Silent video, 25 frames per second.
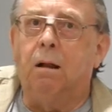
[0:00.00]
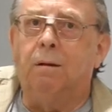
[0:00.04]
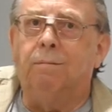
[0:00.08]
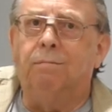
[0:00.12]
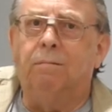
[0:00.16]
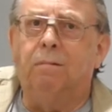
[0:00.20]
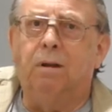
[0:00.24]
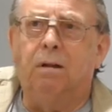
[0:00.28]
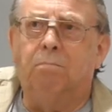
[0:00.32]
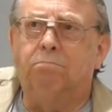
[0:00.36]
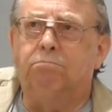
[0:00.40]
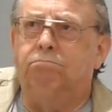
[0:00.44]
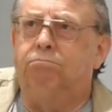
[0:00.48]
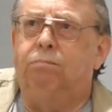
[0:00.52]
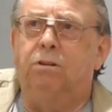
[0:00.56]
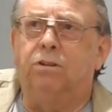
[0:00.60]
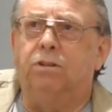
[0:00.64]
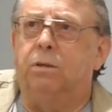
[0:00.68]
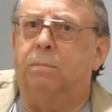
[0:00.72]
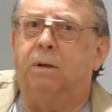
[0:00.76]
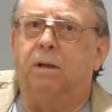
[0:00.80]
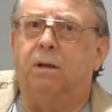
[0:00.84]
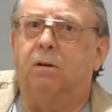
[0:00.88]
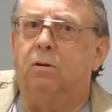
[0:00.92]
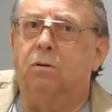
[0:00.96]
and
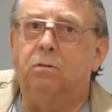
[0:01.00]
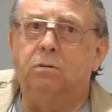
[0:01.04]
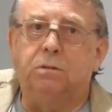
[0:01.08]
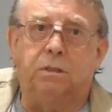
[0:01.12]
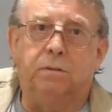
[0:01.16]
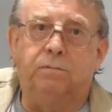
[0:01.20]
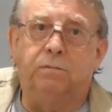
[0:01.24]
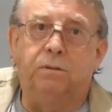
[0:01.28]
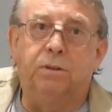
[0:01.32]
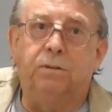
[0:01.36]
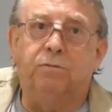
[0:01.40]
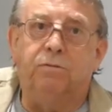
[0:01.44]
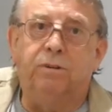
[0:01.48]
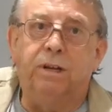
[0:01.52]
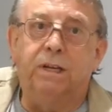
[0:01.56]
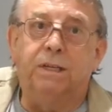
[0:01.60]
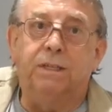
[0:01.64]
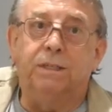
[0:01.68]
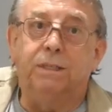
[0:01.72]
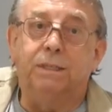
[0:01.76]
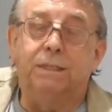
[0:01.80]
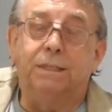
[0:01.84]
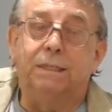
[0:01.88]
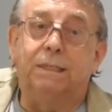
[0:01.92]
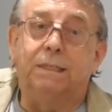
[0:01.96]
possibly a host of other
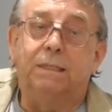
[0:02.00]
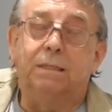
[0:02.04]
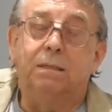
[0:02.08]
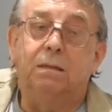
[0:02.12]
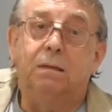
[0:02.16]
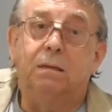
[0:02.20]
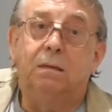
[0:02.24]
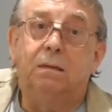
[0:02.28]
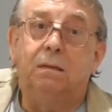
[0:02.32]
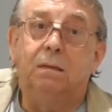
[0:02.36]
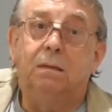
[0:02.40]
reasons,